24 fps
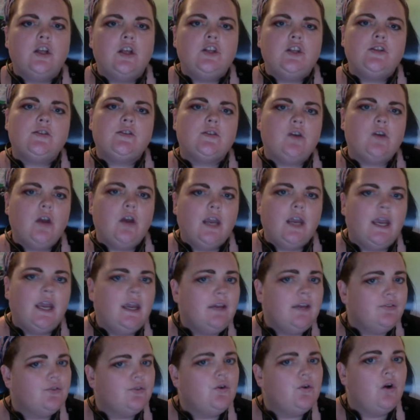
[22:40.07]
So he
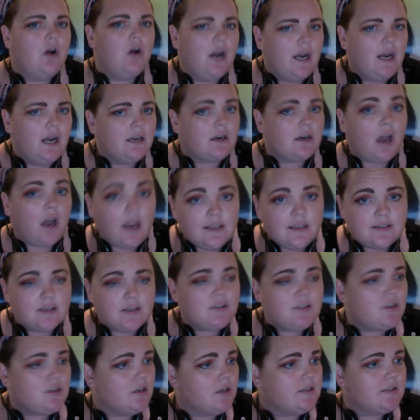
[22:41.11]
thought, and I
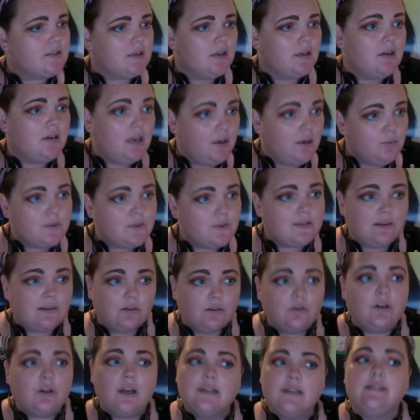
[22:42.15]
suggested, it was a
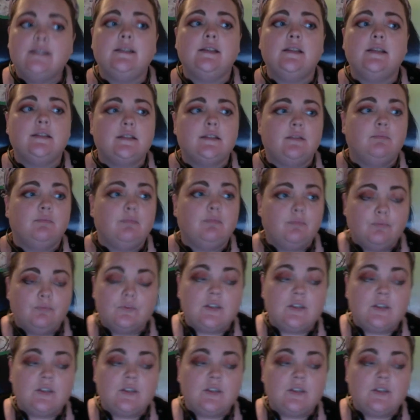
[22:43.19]
good idea to